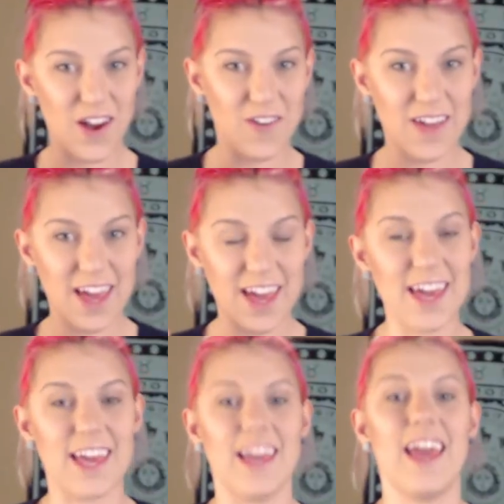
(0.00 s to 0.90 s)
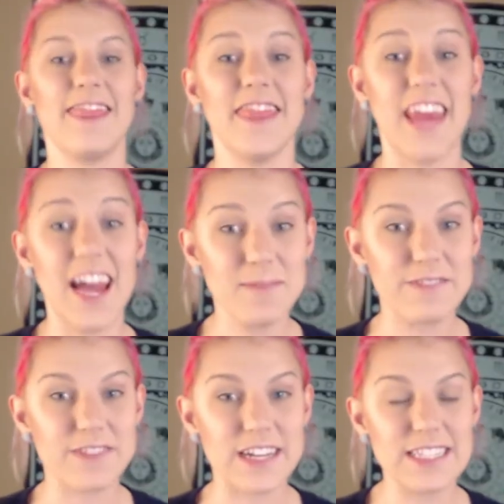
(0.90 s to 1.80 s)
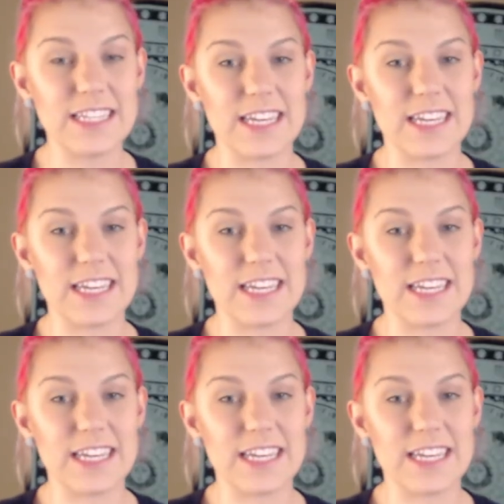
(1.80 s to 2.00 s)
Okay, and that, my friends,